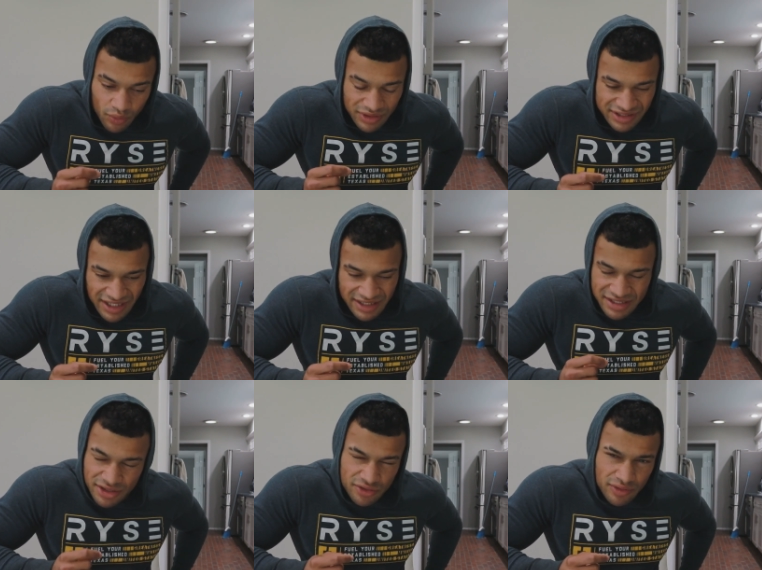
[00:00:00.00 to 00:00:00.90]
Will
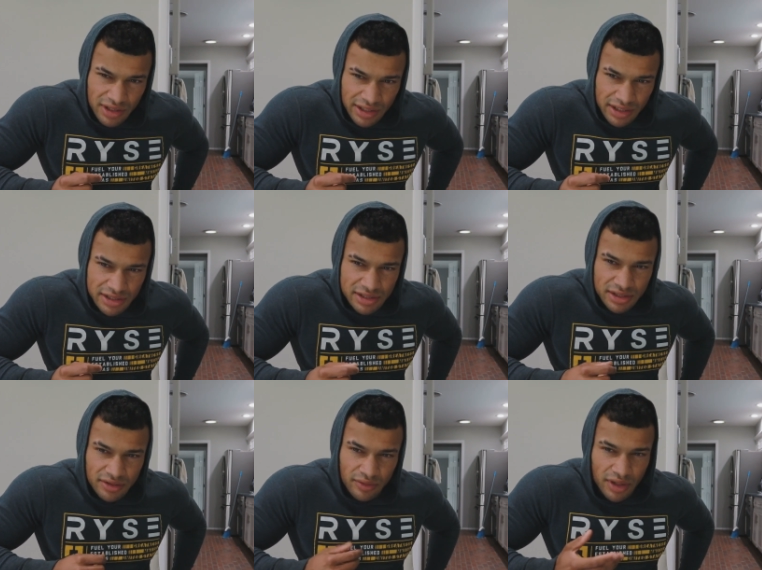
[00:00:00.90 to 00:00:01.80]
Tennyson do it like
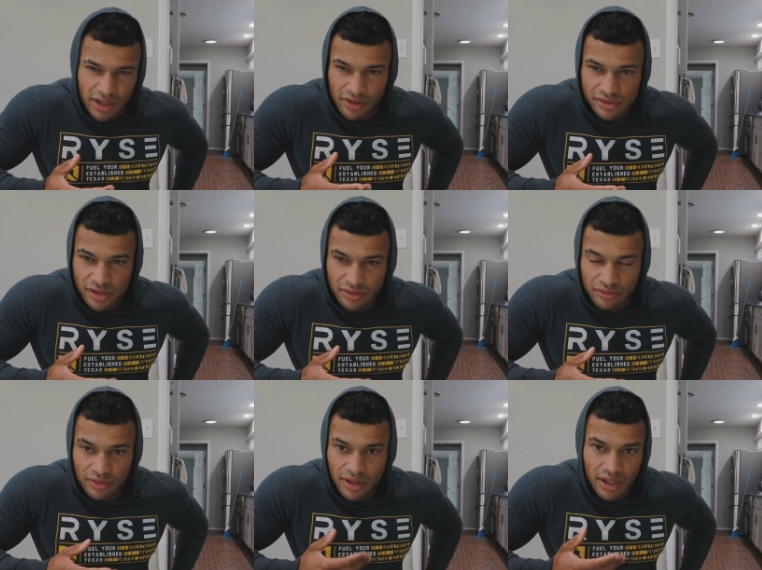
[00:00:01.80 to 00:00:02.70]
this, where he kind of goes out
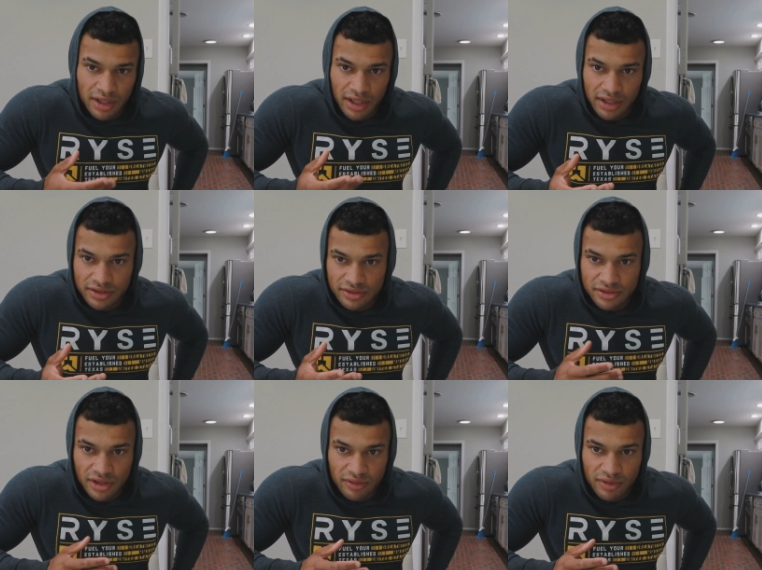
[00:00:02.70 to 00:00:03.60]
through the day and
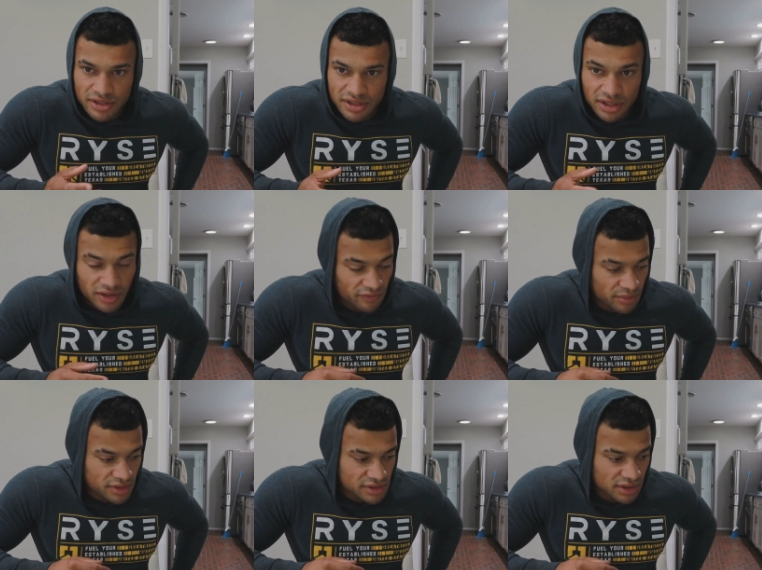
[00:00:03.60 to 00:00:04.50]
answers like questions at
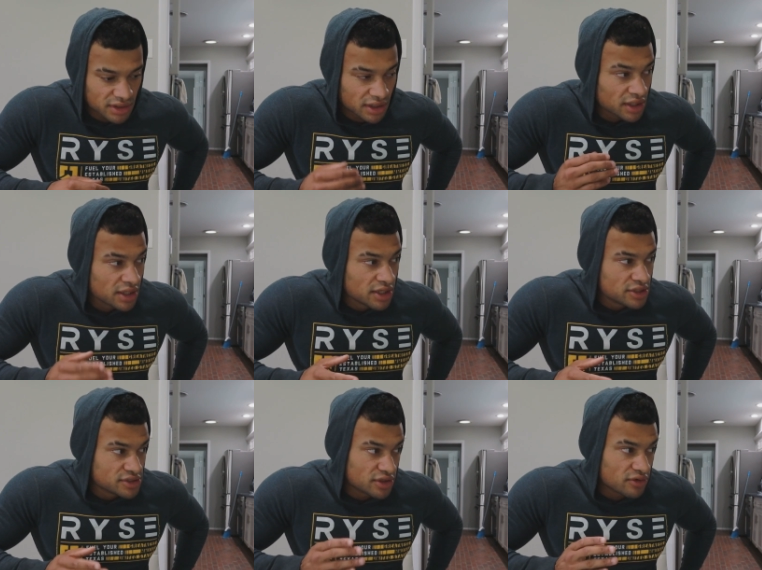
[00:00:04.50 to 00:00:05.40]
different parts of the day.
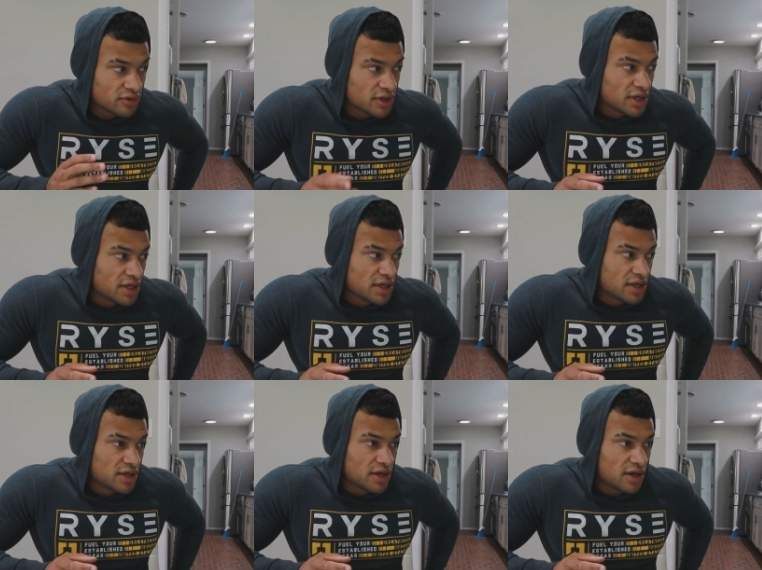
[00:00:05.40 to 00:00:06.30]
So
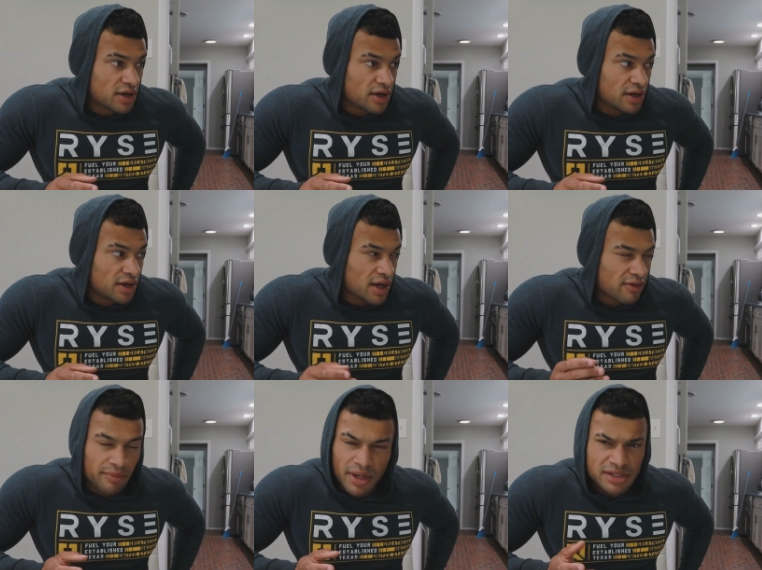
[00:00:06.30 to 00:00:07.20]

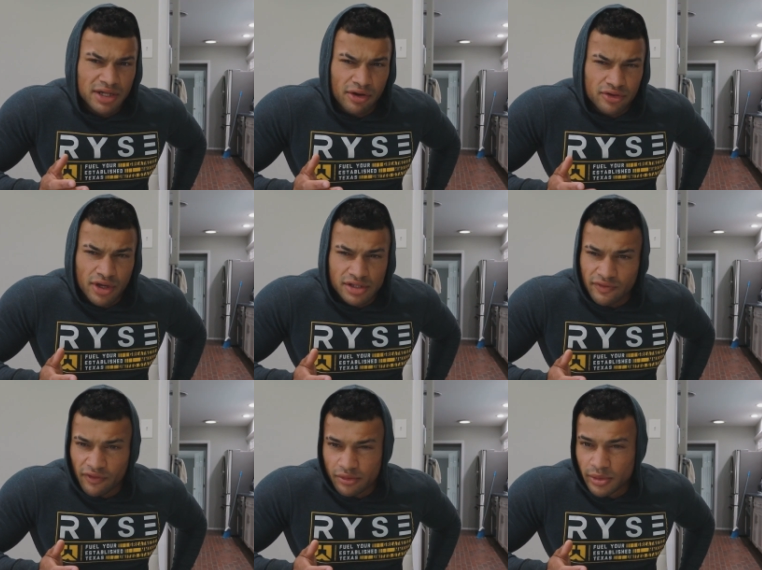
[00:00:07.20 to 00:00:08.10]
I would imagine that all you guys
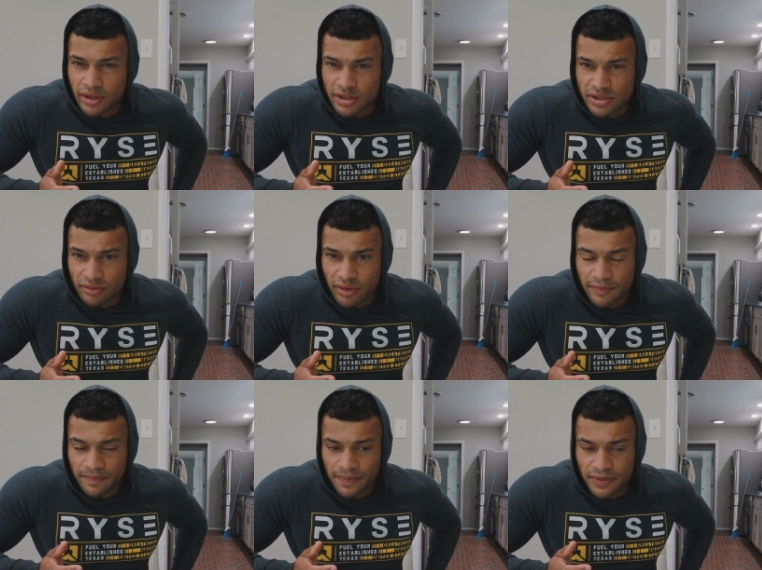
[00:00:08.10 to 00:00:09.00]
are following me on
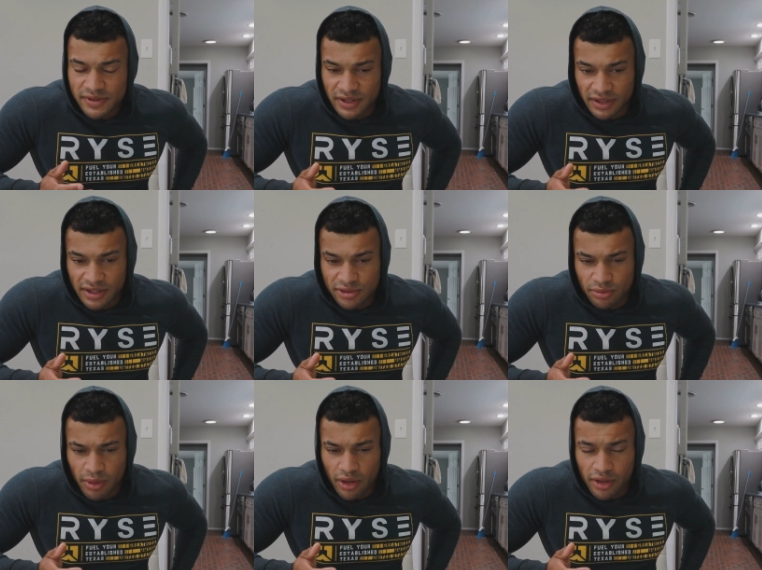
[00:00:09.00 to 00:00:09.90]
Instagram. I think
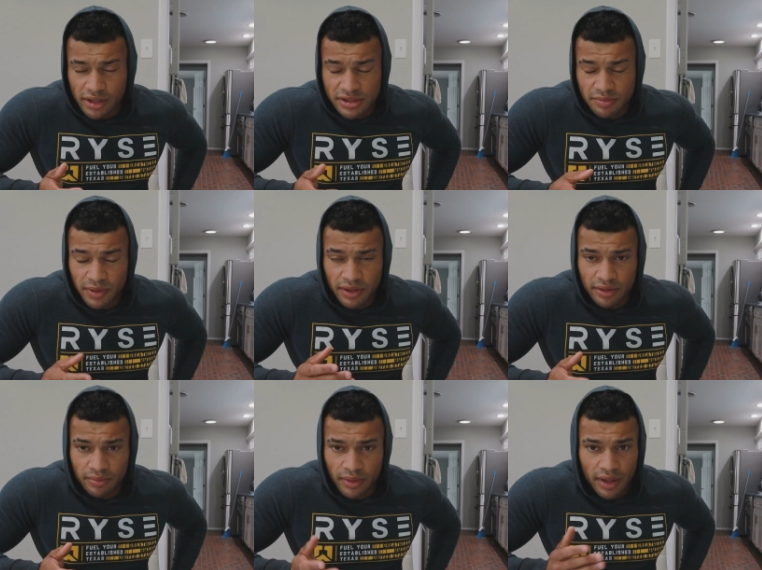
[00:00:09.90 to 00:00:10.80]
that's where my audience is
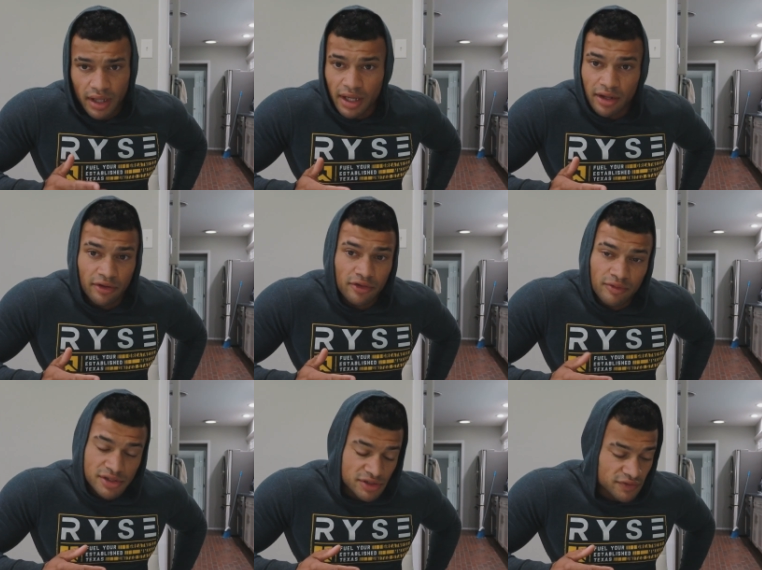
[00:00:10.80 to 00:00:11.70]
bigger. But I got all the
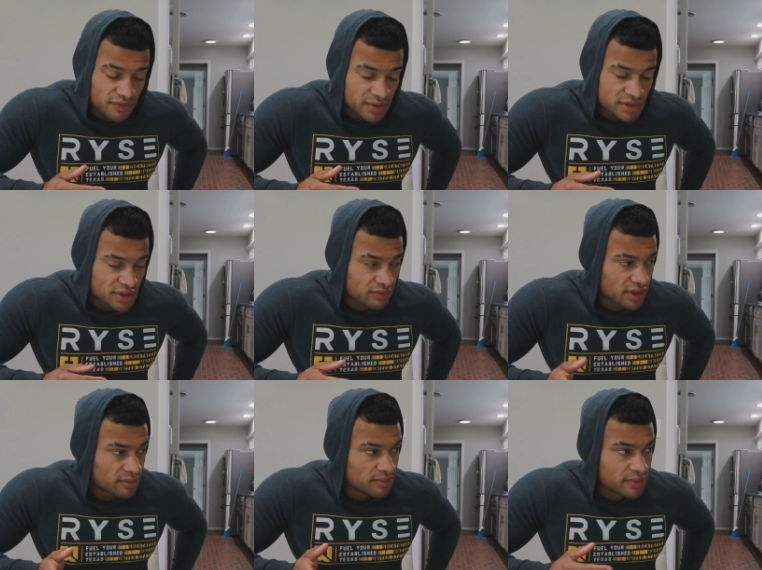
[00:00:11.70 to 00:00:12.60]
questions from
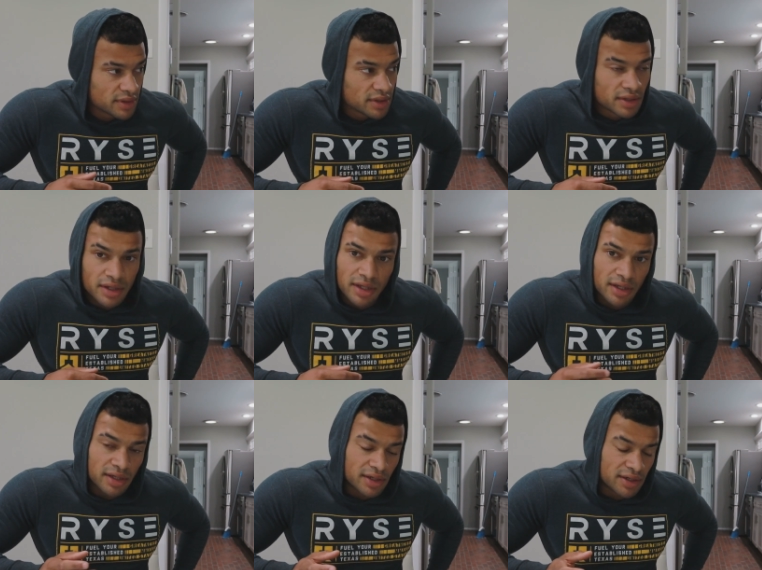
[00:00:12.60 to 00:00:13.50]
Instagram,
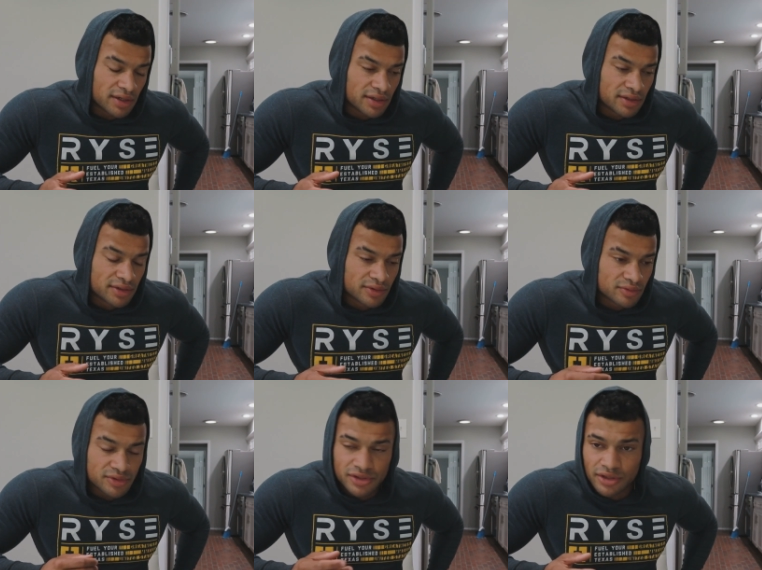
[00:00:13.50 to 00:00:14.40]
and
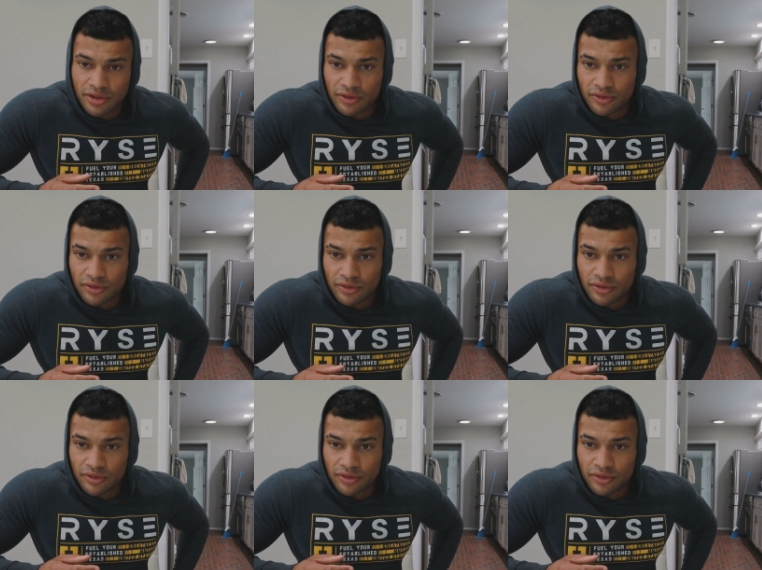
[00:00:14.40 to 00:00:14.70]
we're just going to